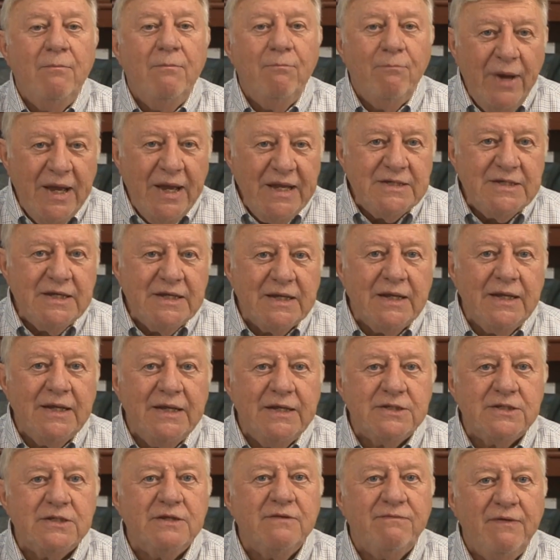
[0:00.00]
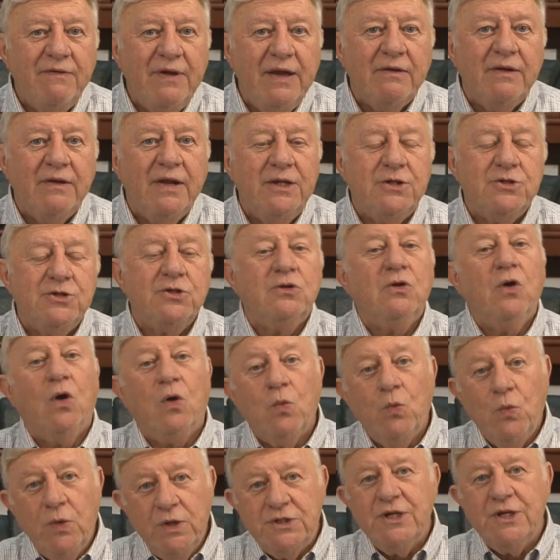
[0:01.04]
Basically, it's the foundation
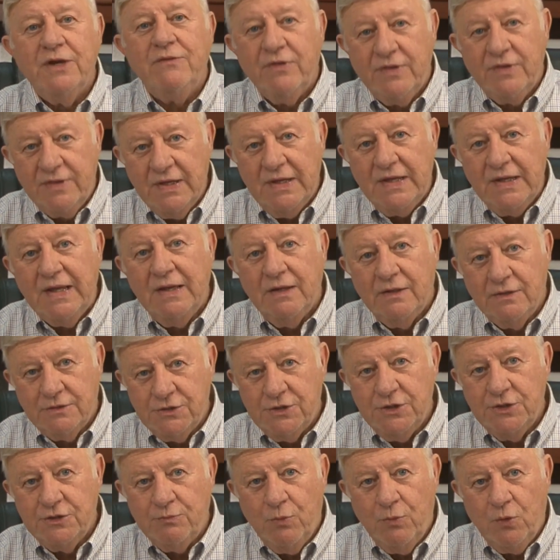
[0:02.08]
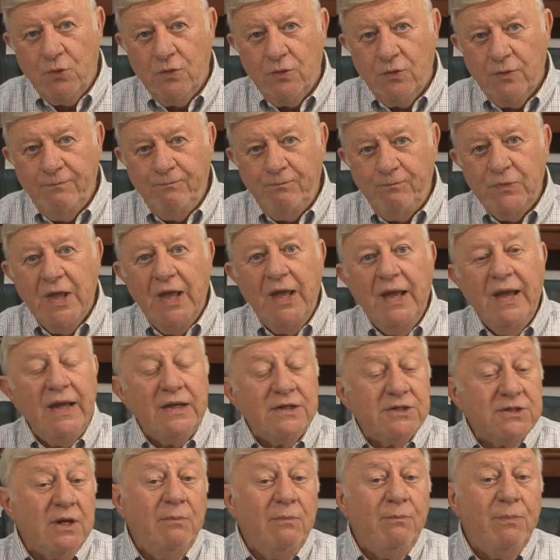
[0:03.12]
on which everything else is born.
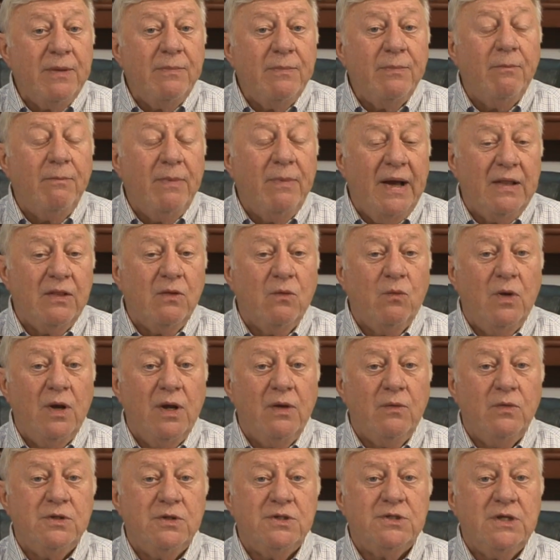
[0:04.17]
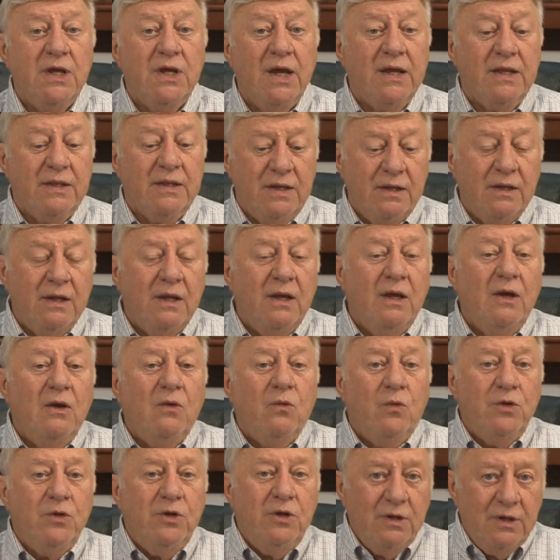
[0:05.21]
And some people, by the way, would say that
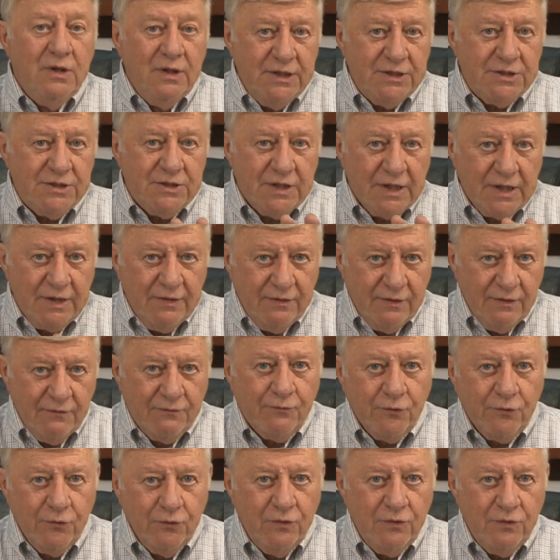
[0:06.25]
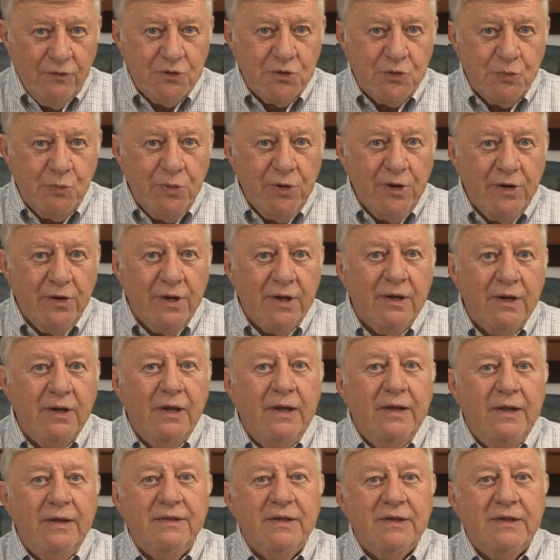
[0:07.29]
when you list the, the fruit of the Spirit,
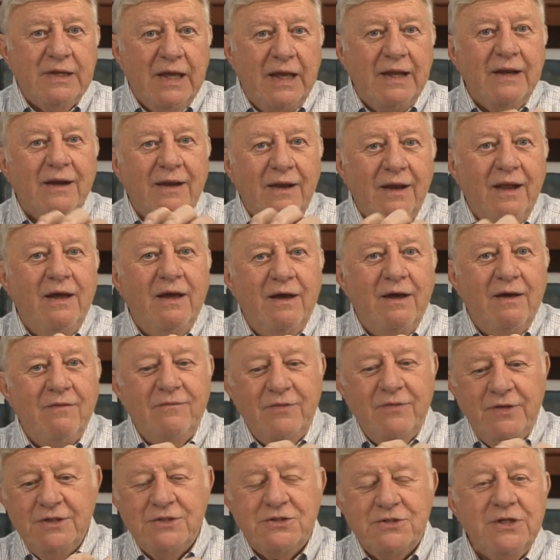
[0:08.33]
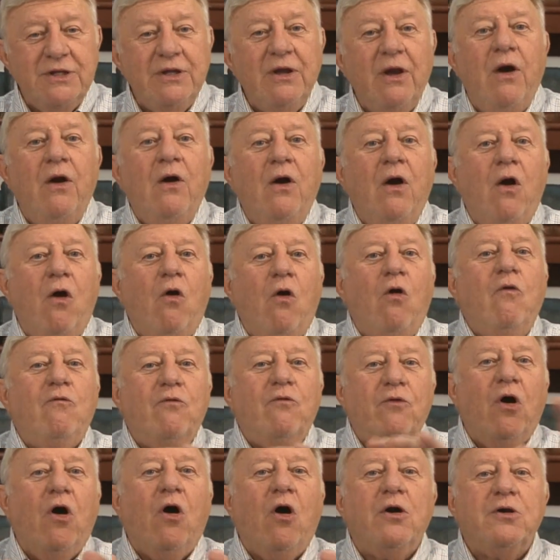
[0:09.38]
that that love is the
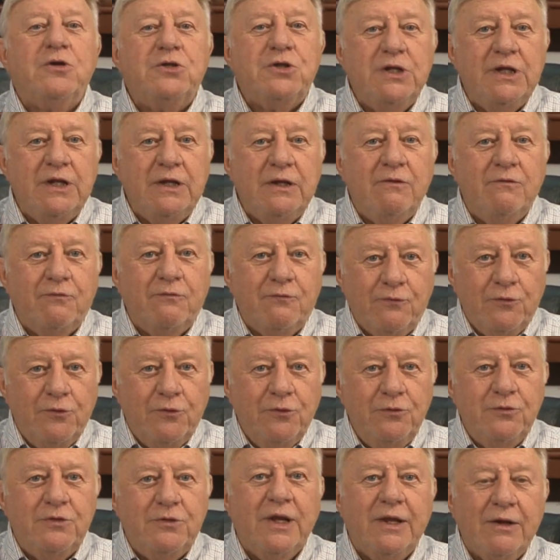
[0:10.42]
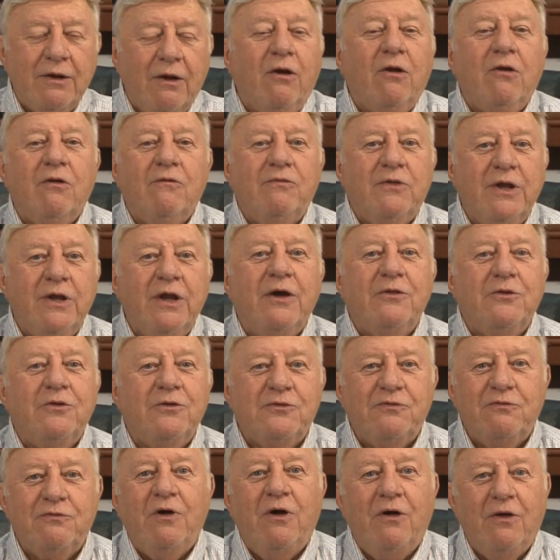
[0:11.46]
overarching fruit and all of the others
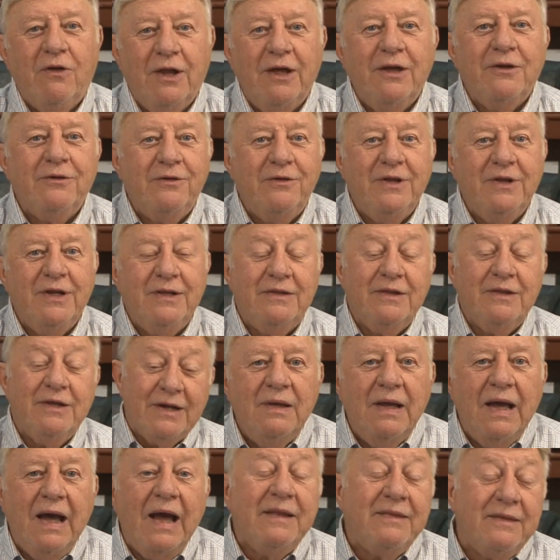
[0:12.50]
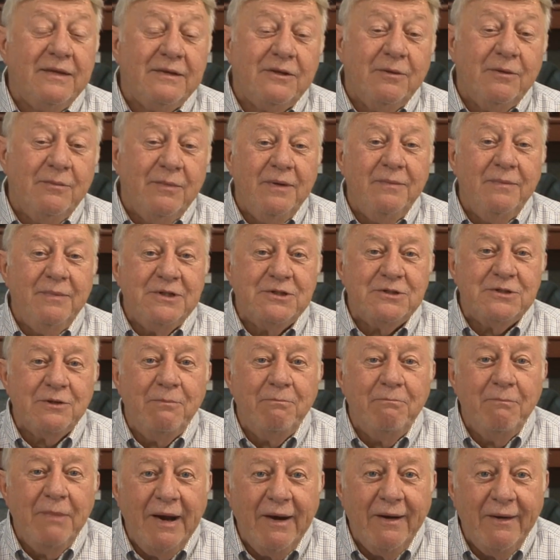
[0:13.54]
fall underneath it. I think there be
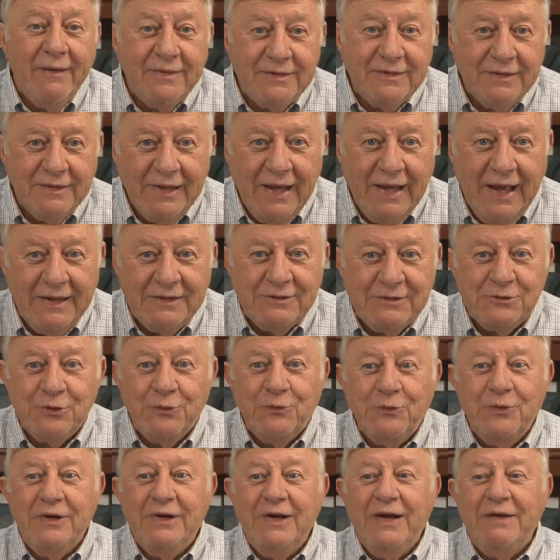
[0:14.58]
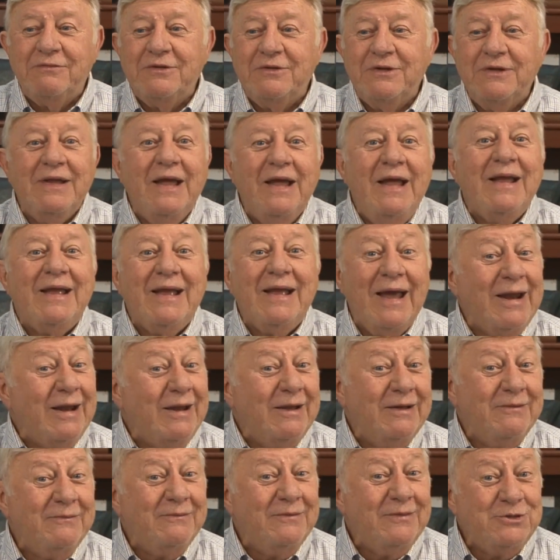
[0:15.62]
some merit to that. So we'll have to kind
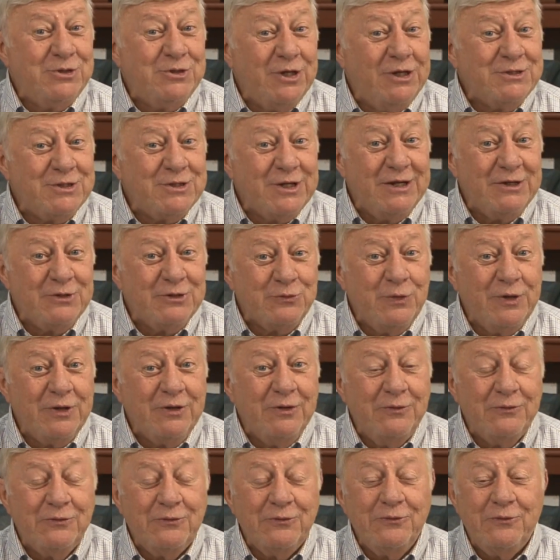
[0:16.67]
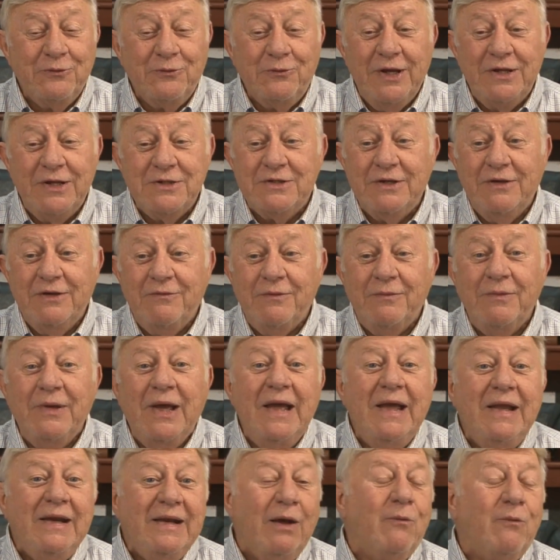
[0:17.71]
of judge that as we go through the rest of them.
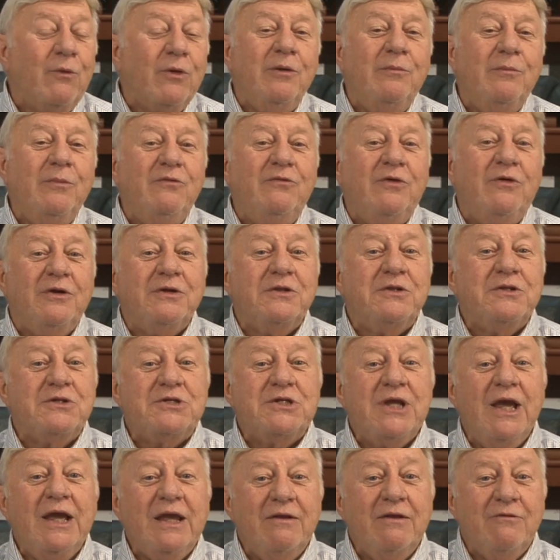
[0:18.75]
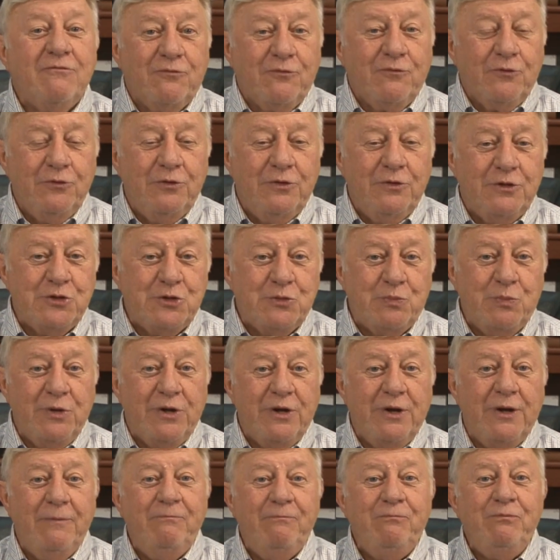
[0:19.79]
Now we're going to move on to the second fruit of the
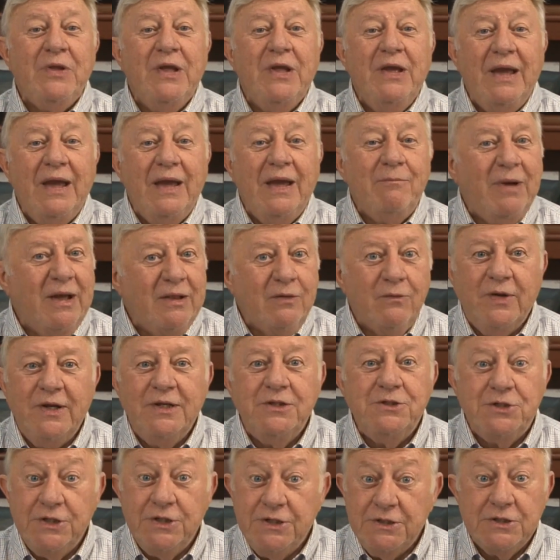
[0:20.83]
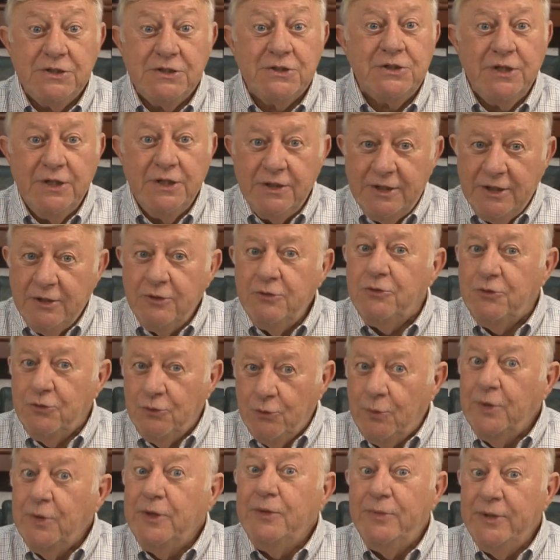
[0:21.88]
Spirit. And by the way, Jesus said that you
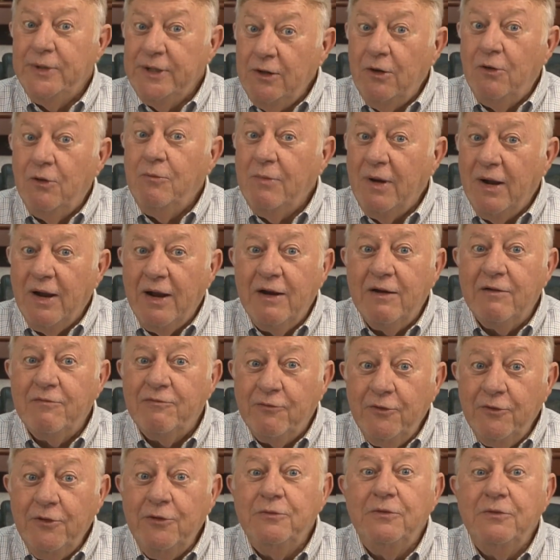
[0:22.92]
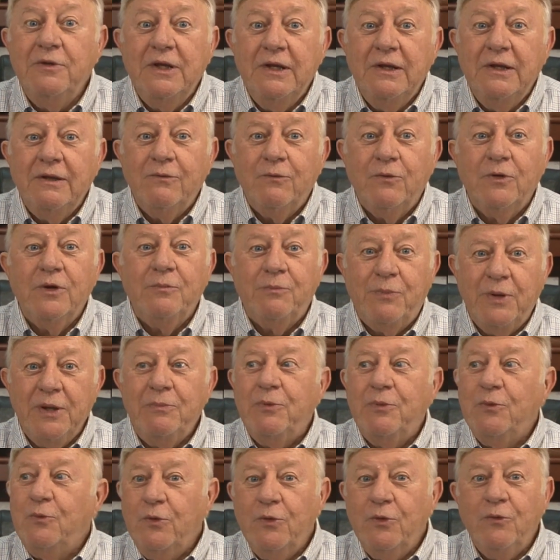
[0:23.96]
will be known by our fruit.
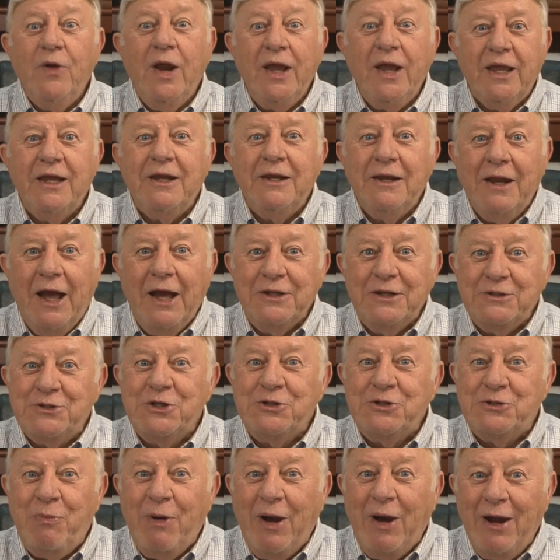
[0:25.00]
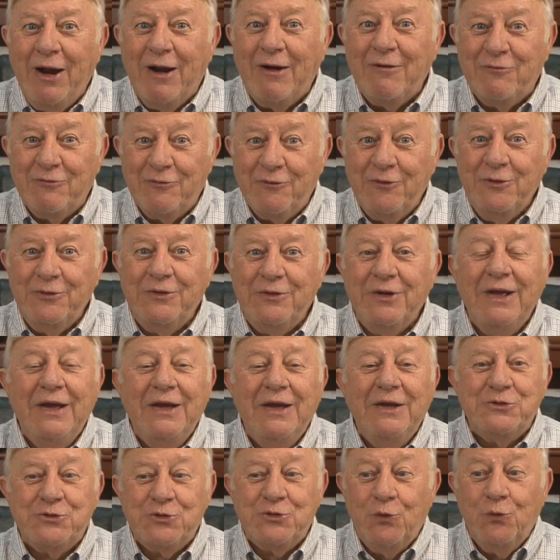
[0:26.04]
People will recognize us by our fruit.
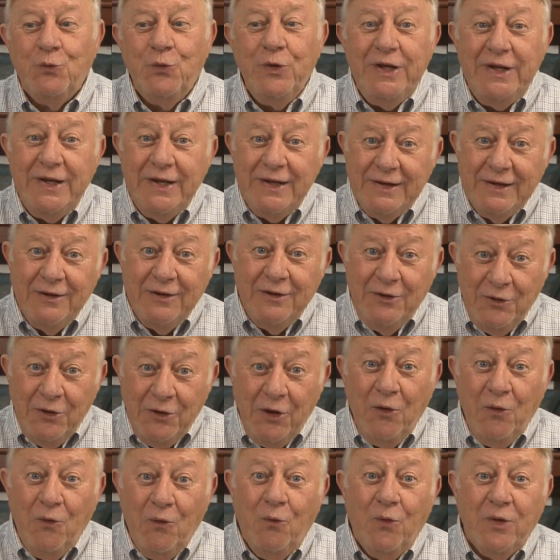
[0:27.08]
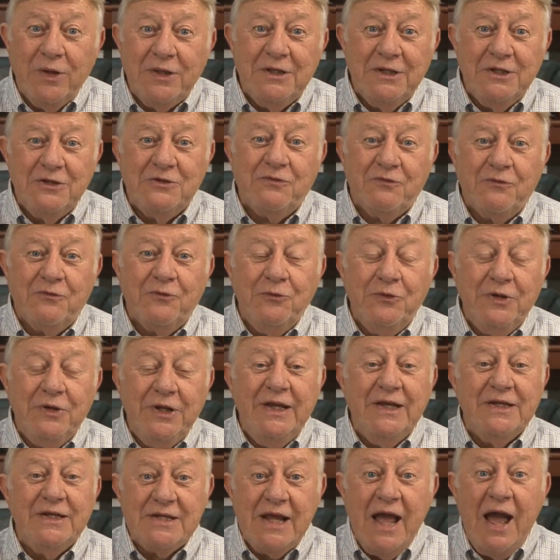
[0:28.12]
So we need to know what this fruit
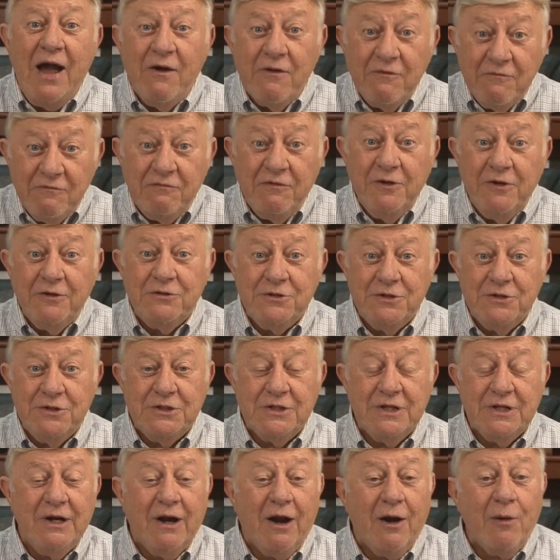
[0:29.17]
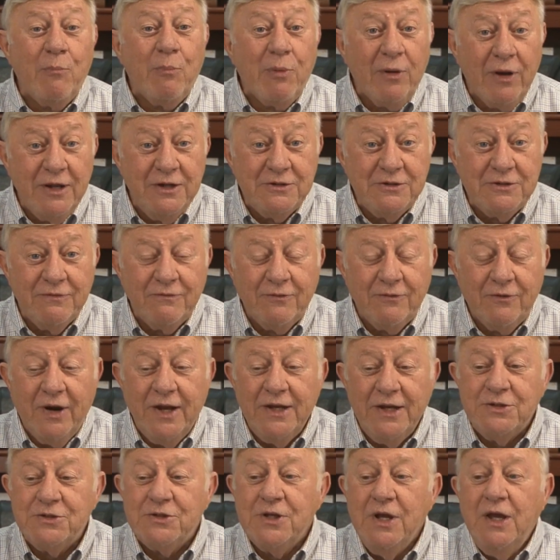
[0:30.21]
is, how it functions in our place of
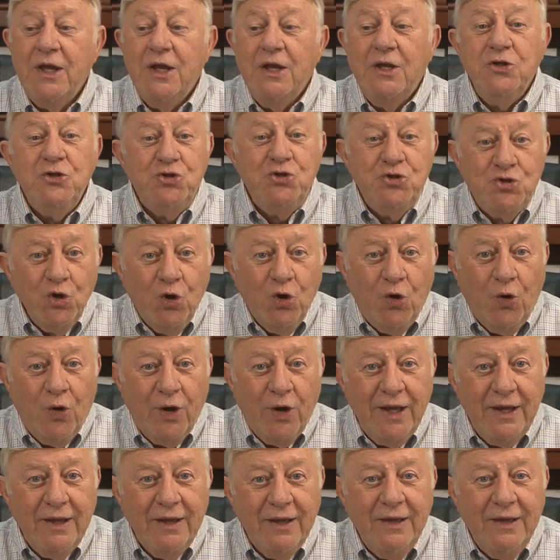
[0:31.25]
grace. Joy.